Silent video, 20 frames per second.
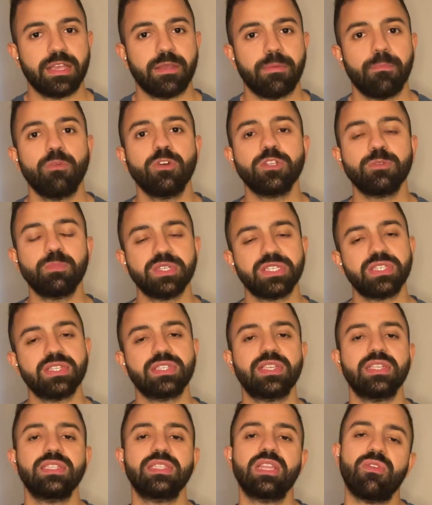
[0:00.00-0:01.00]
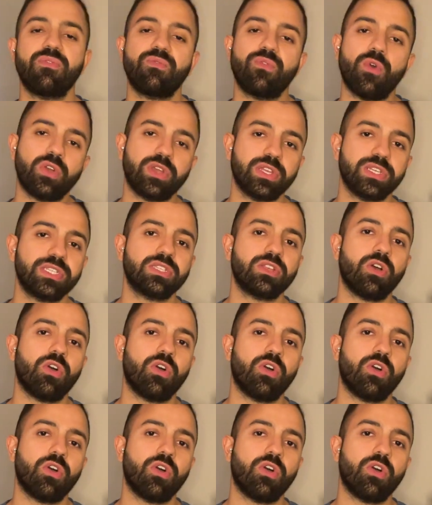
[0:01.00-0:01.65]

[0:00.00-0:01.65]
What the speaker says: Most businesses, they focus